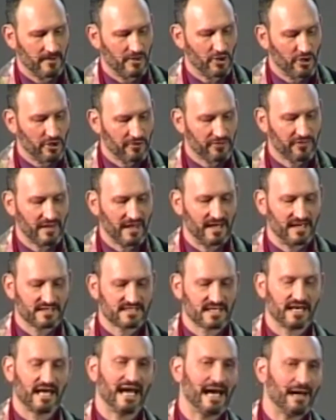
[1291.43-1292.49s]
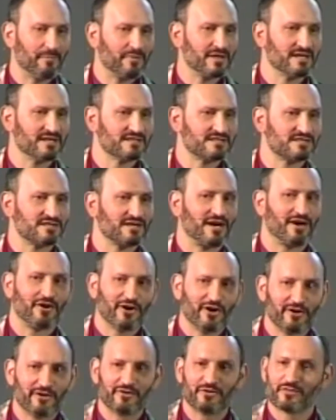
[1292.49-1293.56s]
Earth and its inhabitants
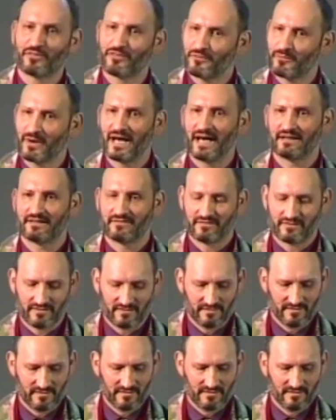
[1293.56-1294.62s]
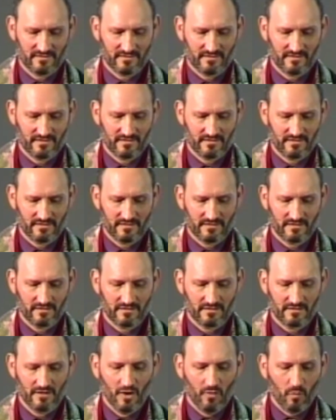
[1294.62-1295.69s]
are under threat.
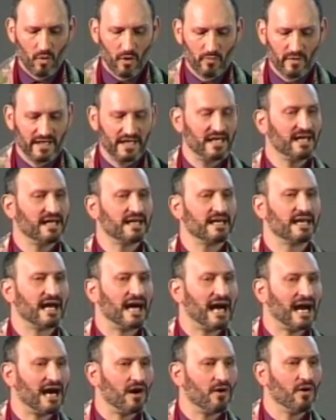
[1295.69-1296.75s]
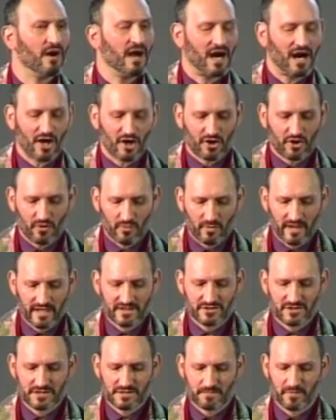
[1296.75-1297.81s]
What we need now are
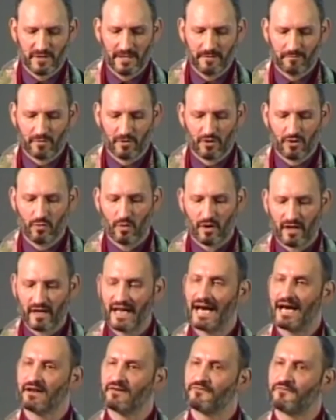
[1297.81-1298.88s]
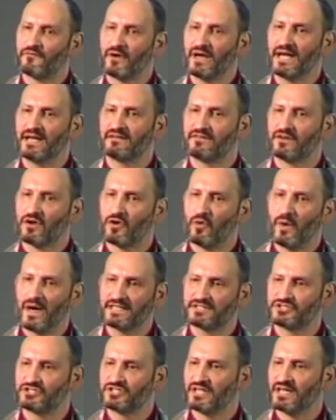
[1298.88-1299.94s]
courageous people who are not afraid to
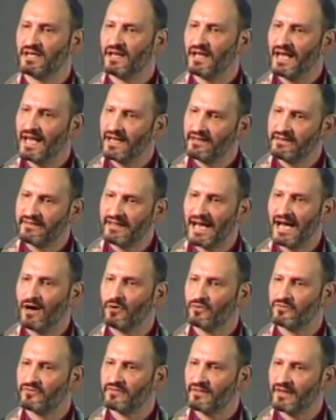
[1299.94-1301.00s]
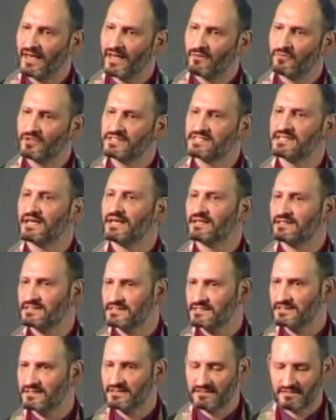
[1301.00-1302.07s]
question and doubt and
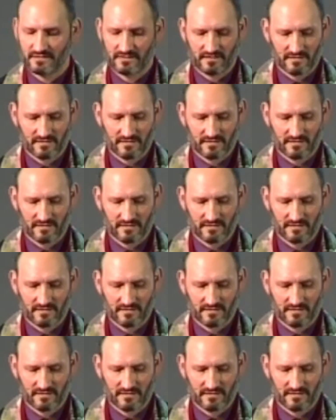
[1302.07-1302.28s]
resist.